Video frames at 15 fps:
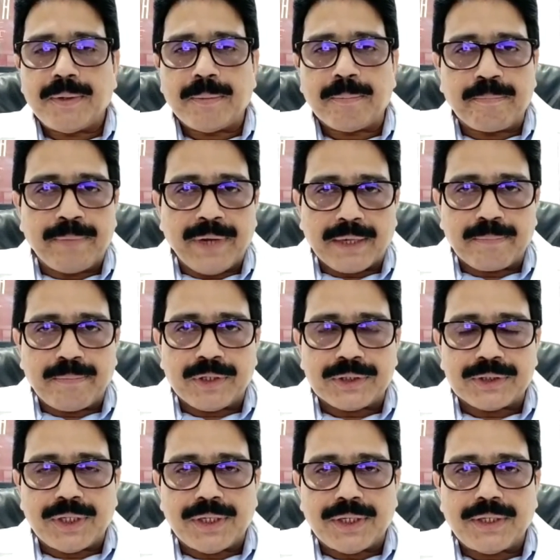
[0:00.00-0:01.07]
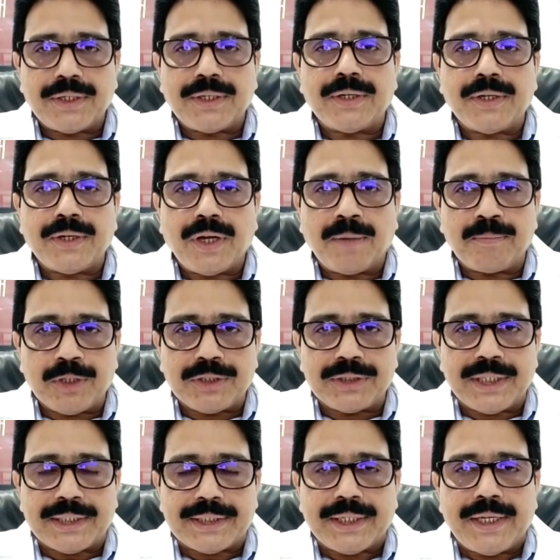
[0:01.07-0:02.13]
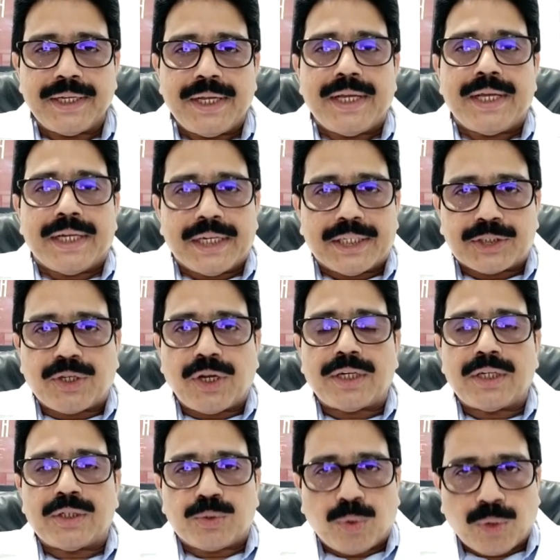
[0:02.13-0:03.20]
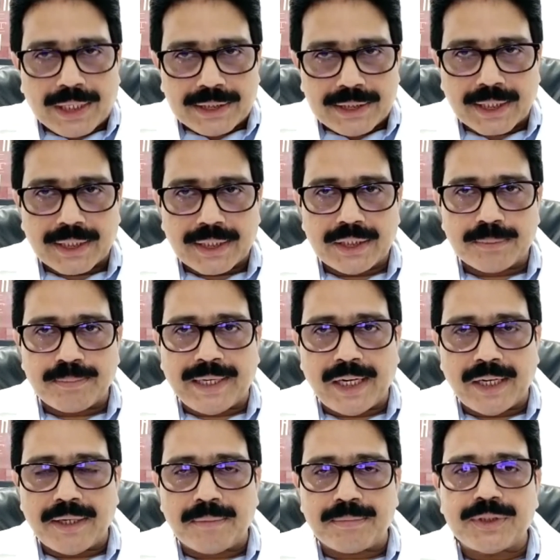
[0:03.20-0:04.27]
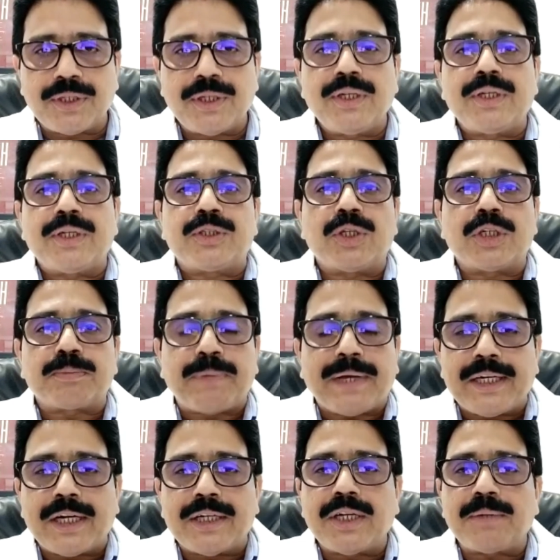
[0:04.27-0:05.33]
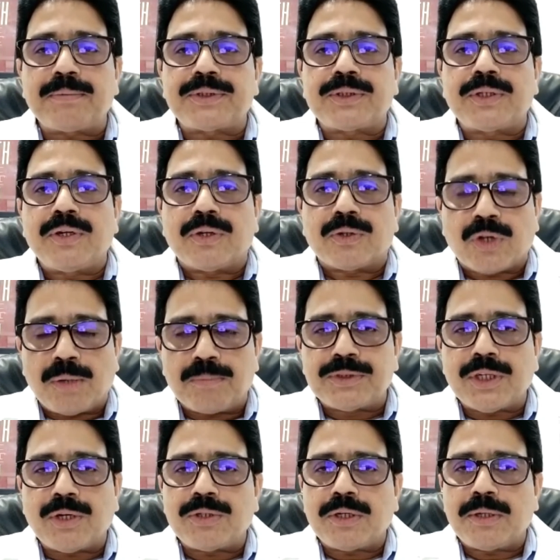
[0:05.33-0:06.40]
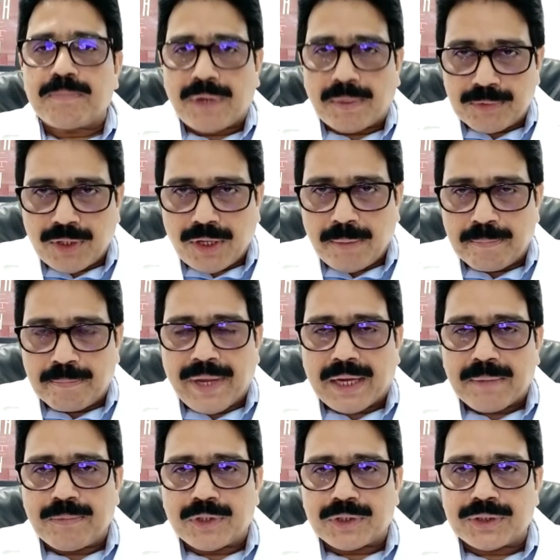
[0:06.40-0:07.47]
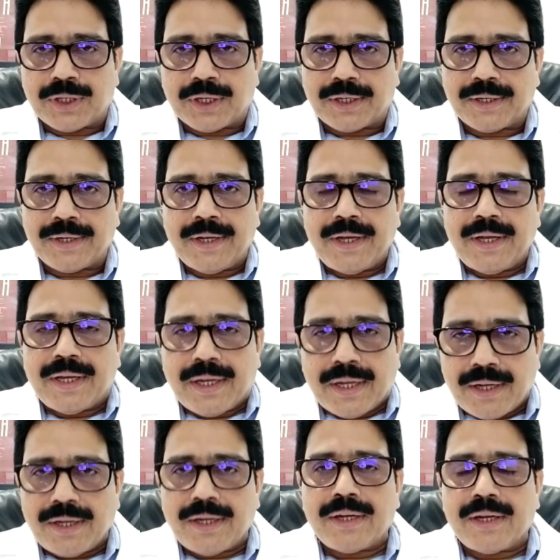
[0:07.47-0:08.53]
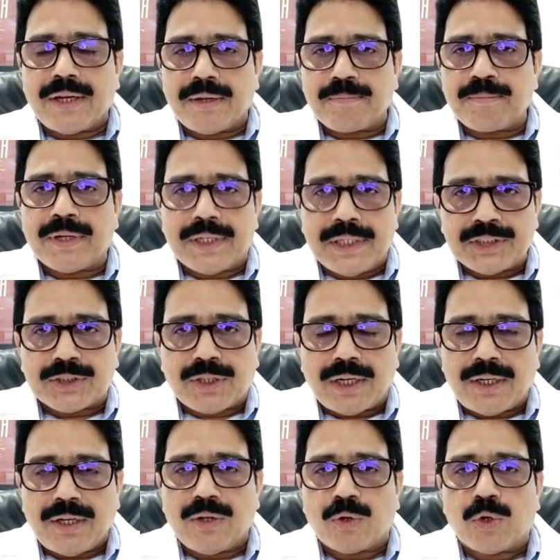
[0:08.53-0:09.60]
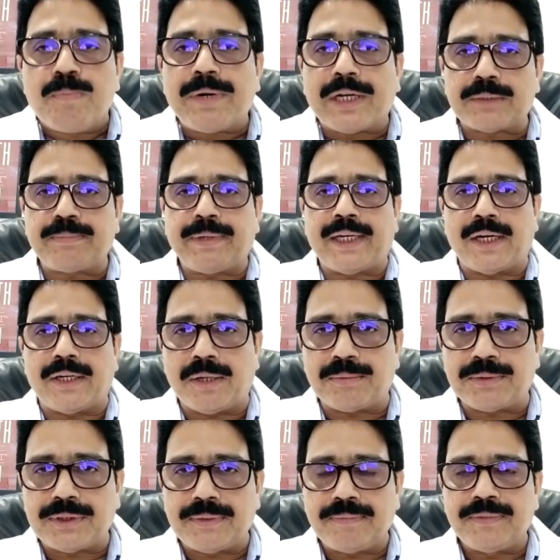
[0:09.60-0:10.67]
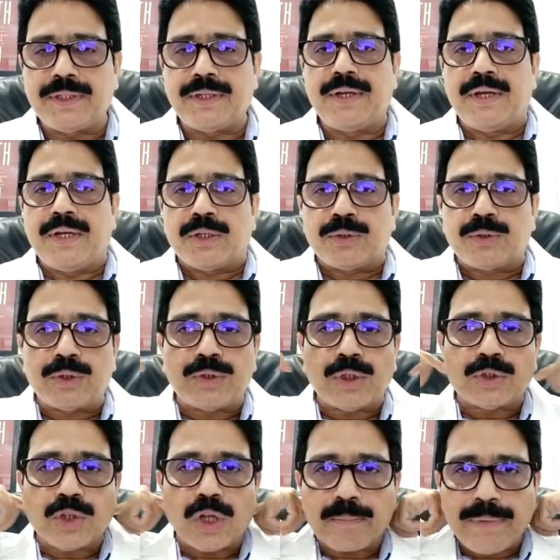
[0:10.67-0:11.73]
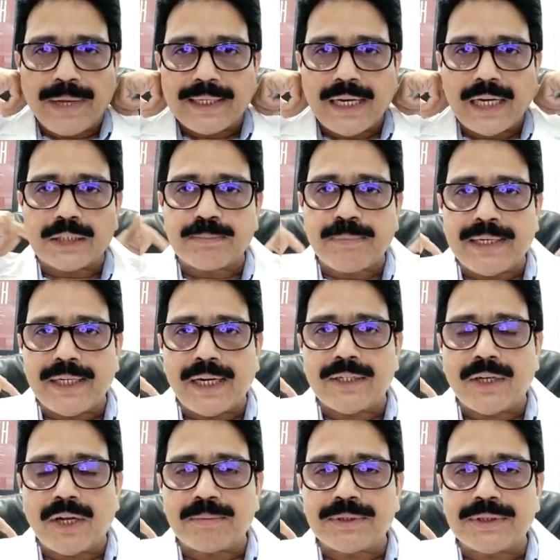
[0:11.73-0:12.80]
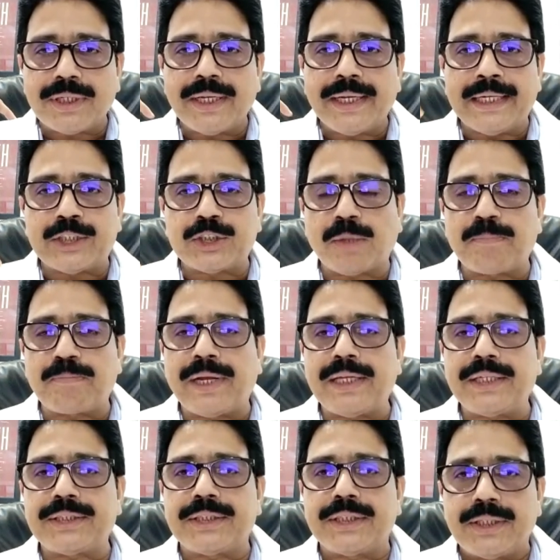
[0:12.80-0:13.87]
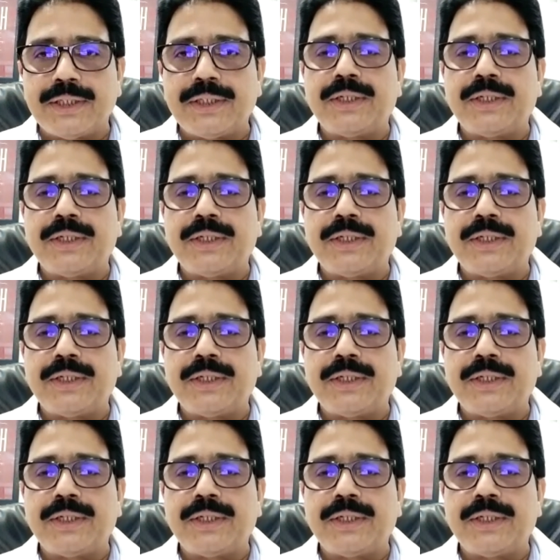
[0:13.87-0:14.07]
back portion of the chest, it's called thoracic spinal nerves. The spinal nerves comes out from the back portion, it's called lumbar spinal nerves. So the cervical spinal nerves, it supplies